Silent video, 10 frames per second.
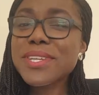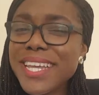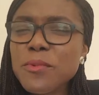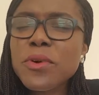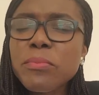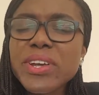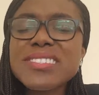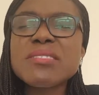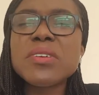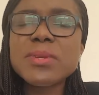But that one
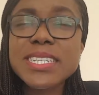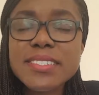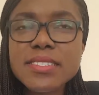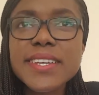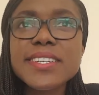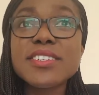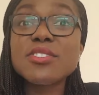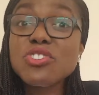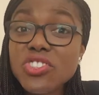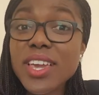person may be destined
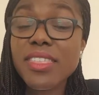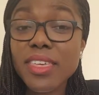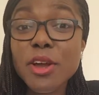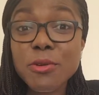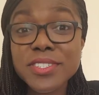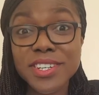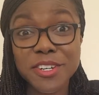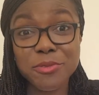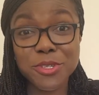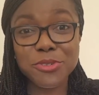to shake their own
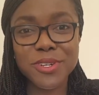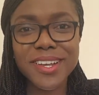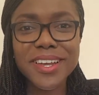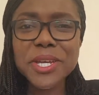generation.